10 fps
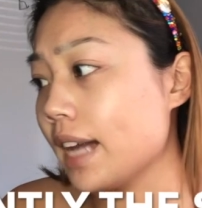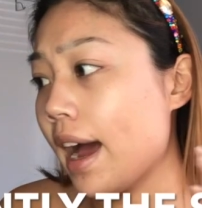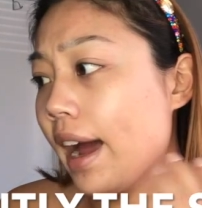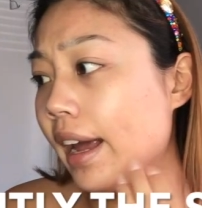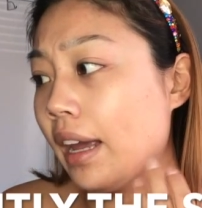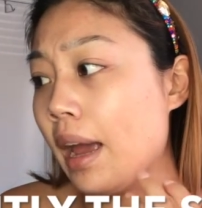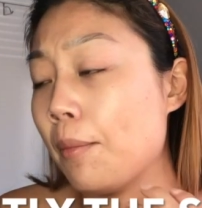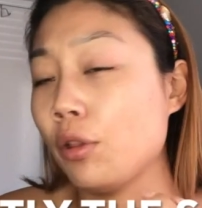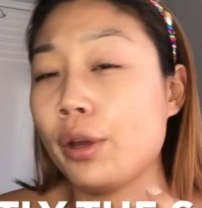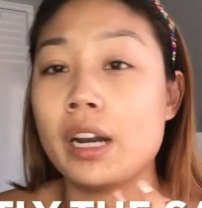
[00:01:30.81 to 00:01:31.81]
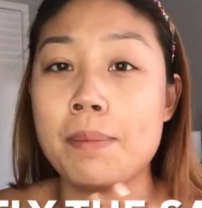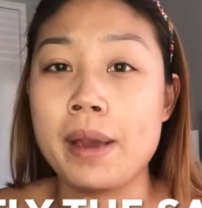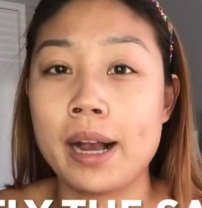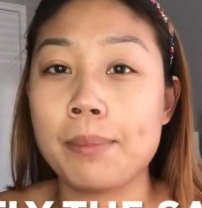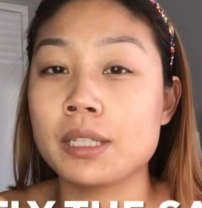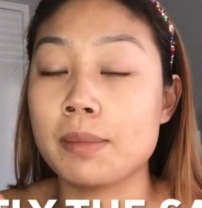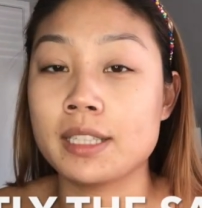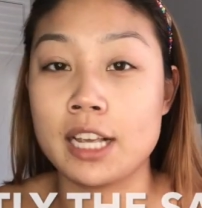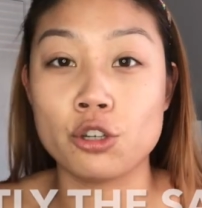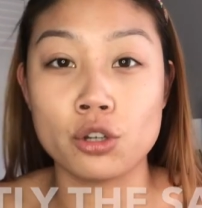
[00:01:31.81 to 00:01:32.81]
I am only gonna pick up some
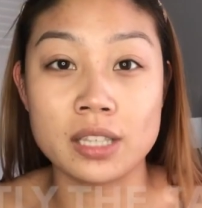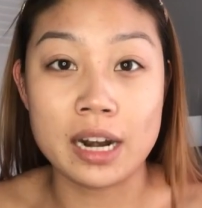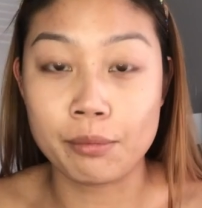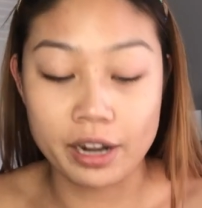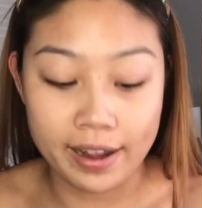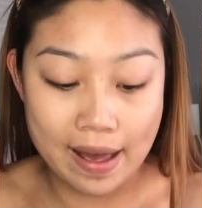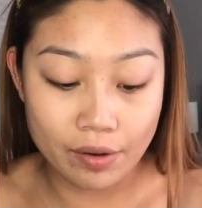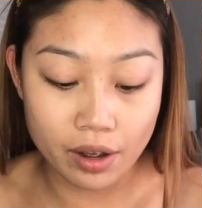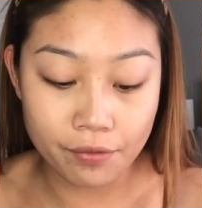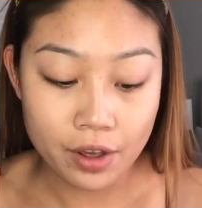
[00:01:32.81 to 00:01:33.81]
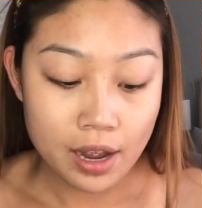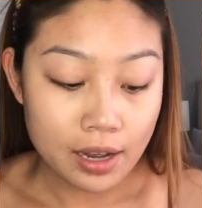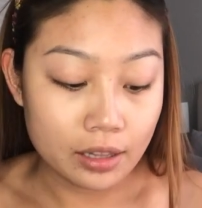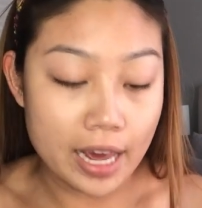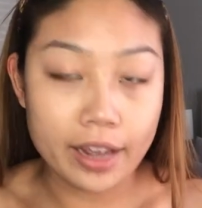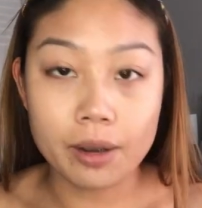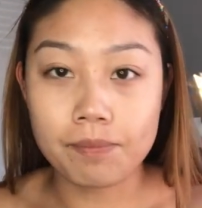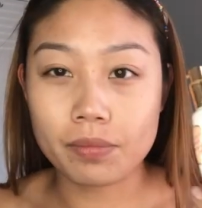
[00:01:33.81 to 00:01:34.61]
essentials that I'm running out of, like